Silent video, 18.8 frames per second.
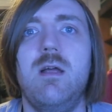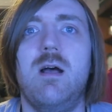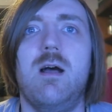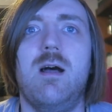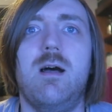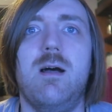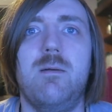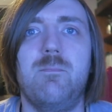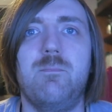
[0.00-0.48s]

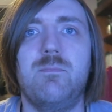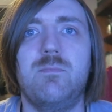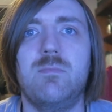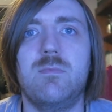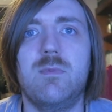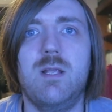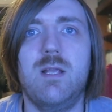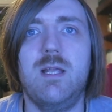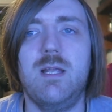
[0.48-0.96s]
um,
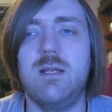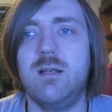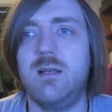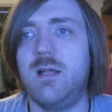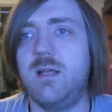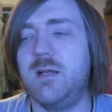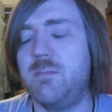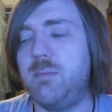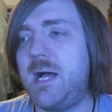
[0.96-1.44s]
in
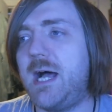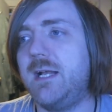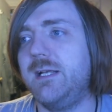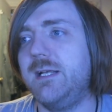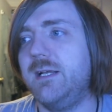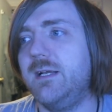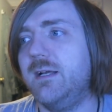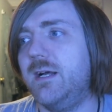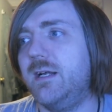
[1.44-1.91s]
like
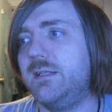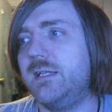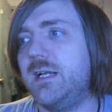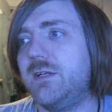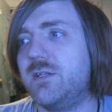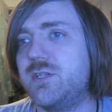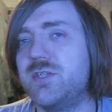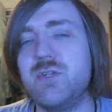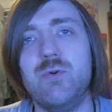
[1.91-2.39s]
padding and
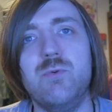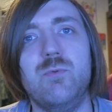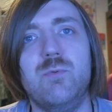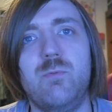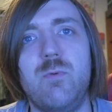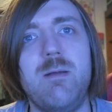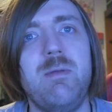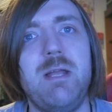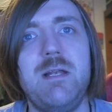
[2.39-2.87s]
then assault
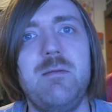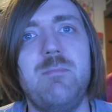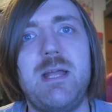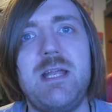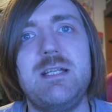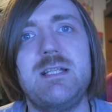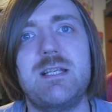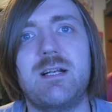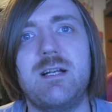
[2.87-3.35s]
women
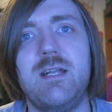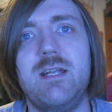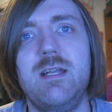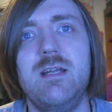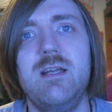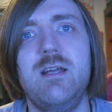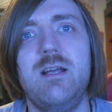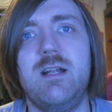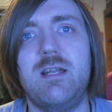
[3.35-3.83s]

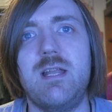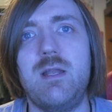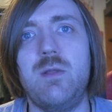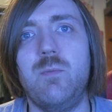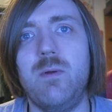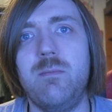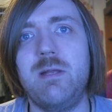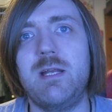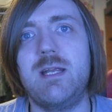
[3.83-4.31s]
basically and then
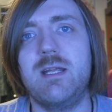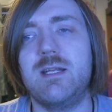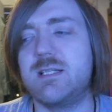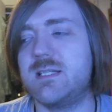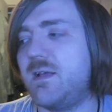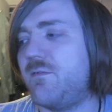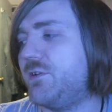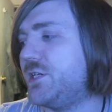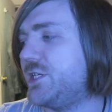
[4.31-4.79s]
the women kick
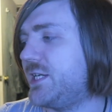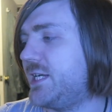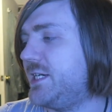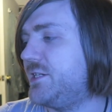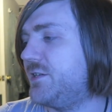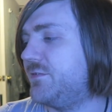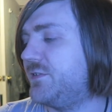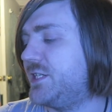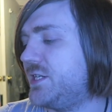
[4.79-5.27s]
seven
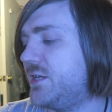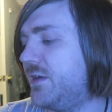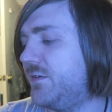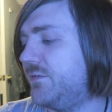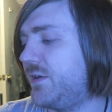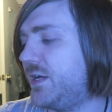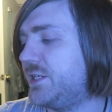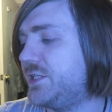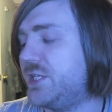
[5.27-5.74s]
shades of,
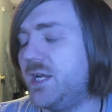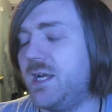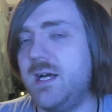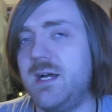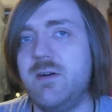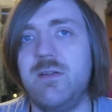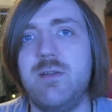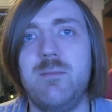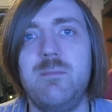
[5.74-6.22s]
of uh, shit
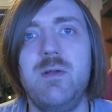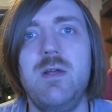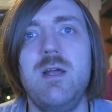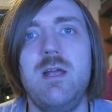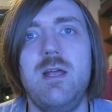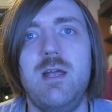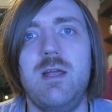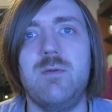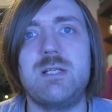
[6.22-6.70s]
out of them
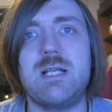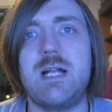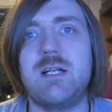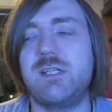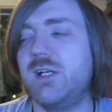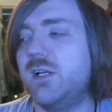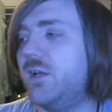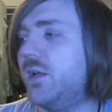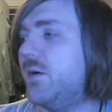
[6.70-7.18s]
it was
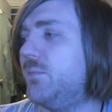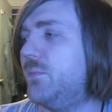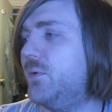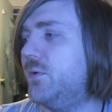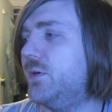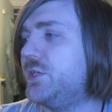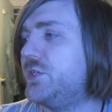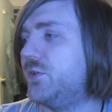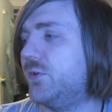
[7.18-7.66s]
actually a lot
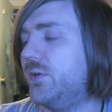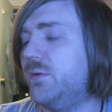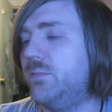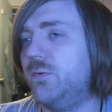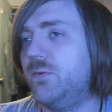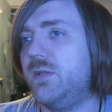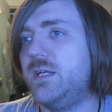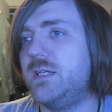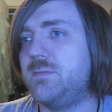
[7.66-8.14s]
more
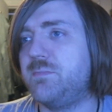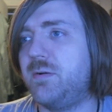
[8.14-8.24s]
enjoyable than his